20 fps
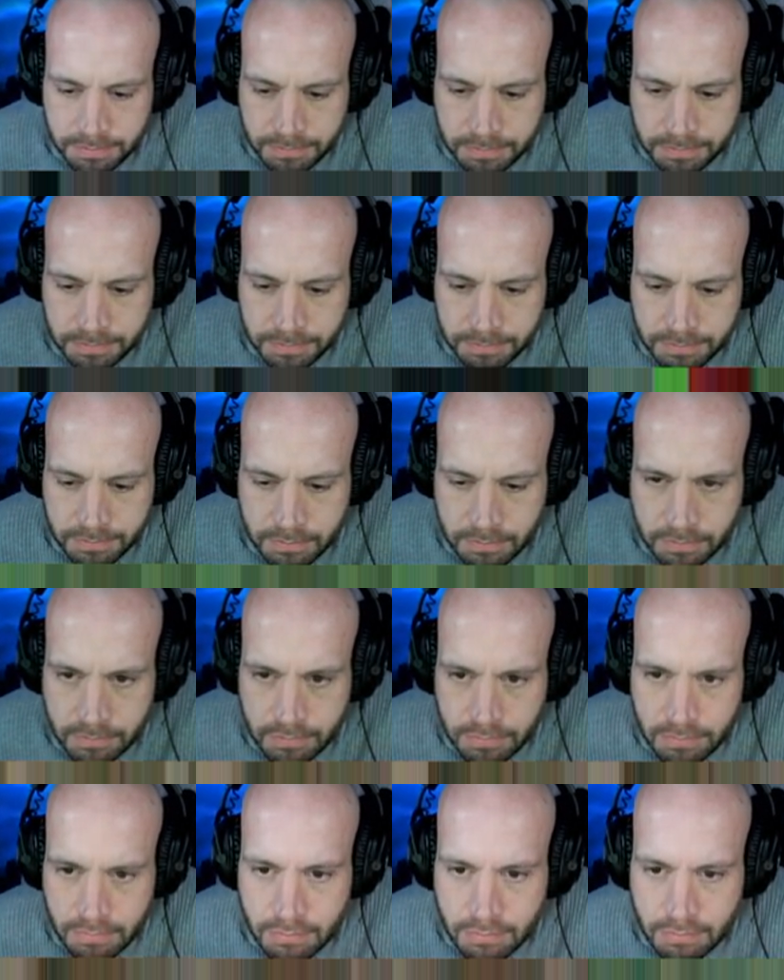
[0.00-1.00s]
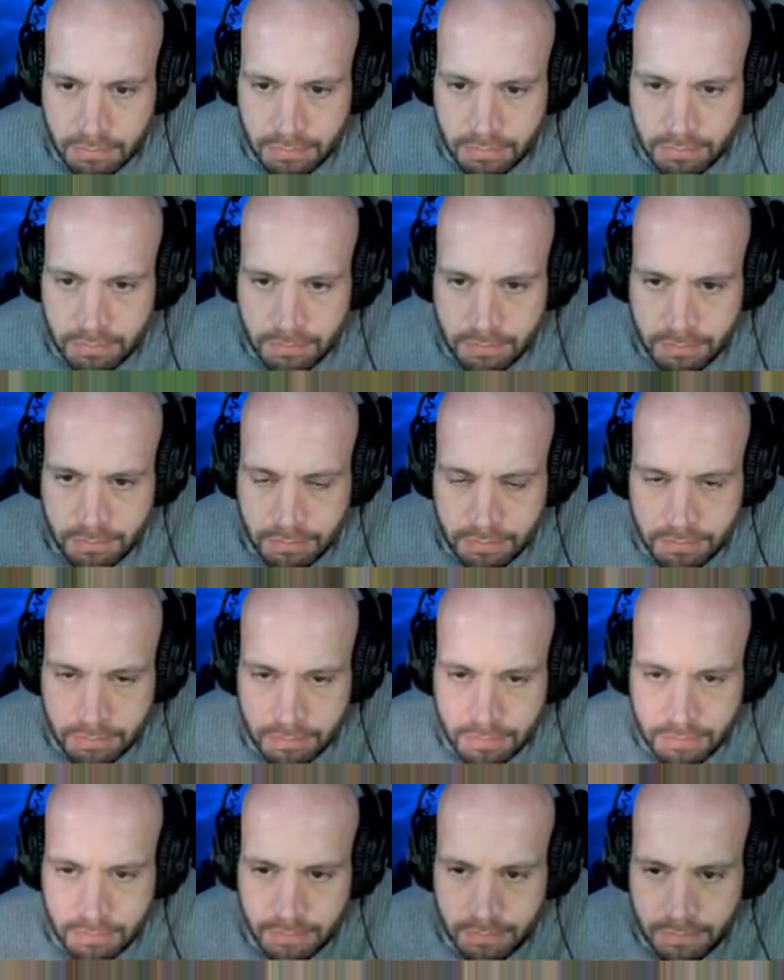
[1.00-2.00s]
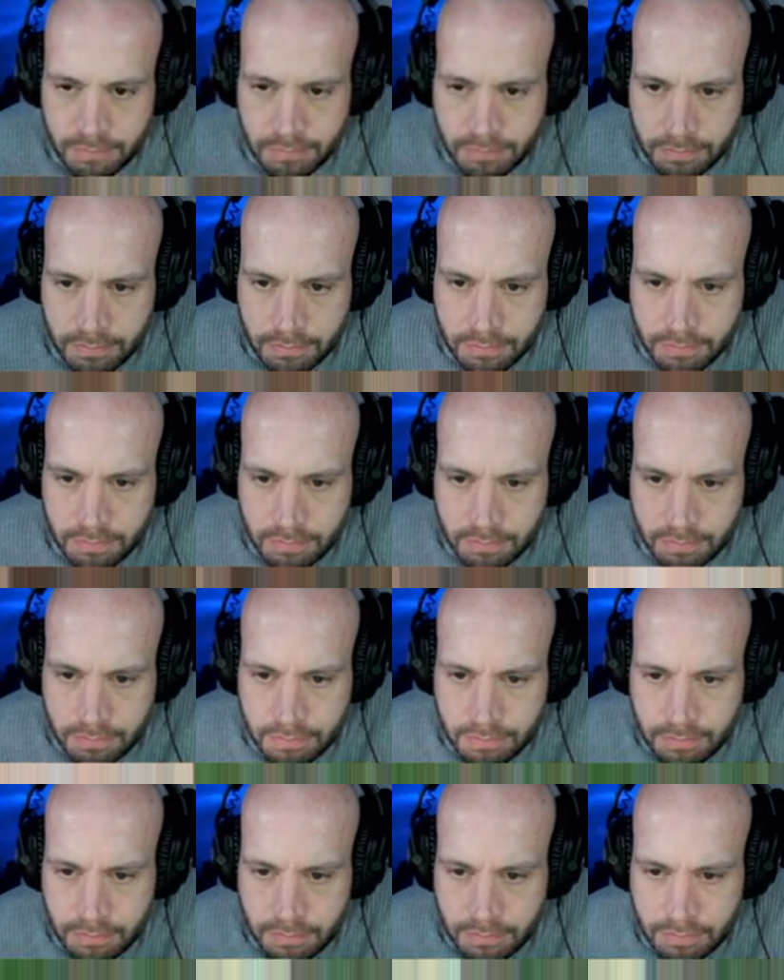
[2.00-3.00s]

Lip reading: Nobody speaks.